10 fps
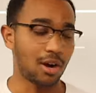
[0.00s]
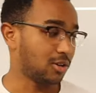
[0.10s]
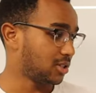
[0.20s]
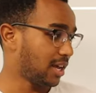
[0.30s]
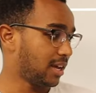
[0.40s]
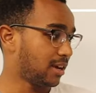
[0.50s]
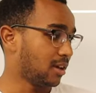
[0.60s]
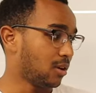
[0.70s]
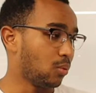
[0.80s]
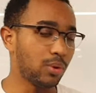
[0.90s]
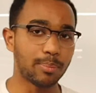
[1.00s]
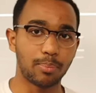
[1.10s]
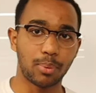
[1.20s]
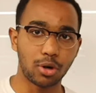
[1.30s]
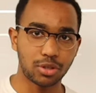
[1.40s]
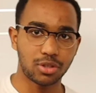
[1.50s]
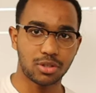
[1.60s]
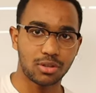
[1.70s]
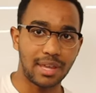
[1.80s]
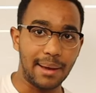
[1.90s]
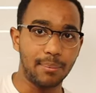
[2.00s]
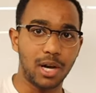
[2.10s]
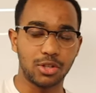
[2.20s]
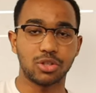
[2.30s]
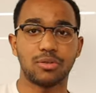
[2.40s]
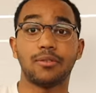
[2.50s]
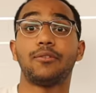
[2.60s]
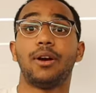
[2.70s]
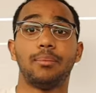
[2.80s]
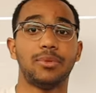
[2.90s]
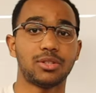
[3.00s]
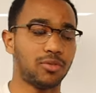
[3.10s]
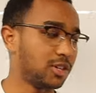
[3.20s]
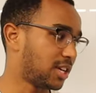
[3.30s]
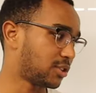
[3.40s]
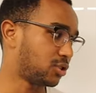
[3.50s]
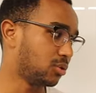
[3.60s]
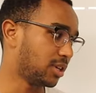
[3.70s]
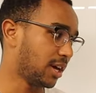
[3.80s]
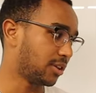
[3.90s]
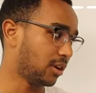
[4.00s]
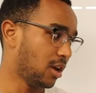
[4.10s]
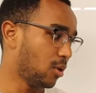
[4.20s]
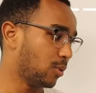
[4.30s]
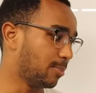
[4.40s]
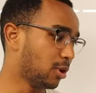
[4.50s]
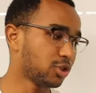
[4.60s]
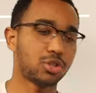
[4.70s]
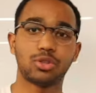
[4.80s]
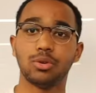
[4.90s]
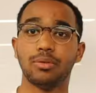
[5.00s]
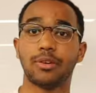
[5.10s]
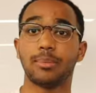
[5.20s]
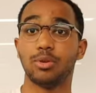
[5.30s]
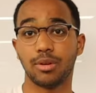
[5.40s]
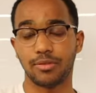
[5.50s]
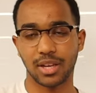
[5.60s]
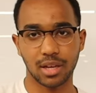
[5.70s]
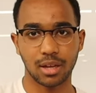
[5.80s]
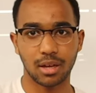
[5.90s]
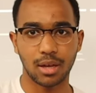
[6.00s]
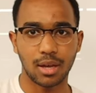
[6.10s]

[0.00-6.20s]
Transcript: are saying, we pushed that much from this vertex to the other. We pushed two from U to V.